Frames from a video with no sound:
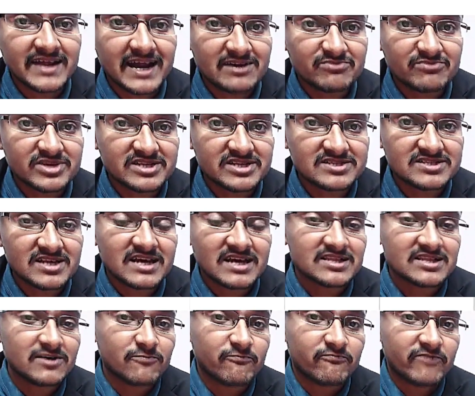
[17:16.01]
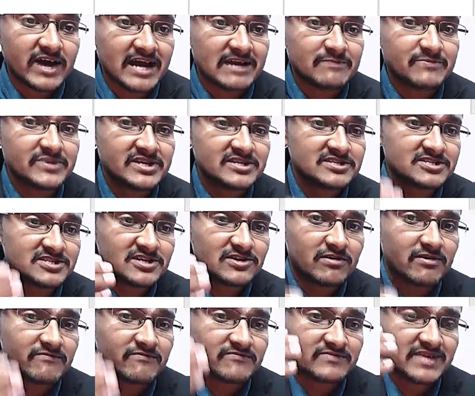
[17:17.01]
That means the
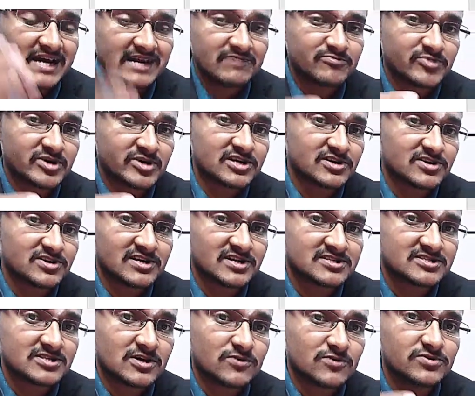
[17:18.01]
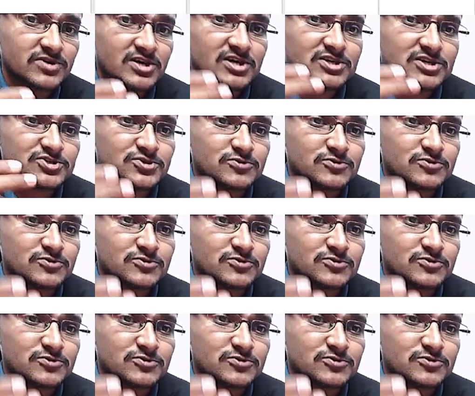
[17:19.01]
vibration of that particular sound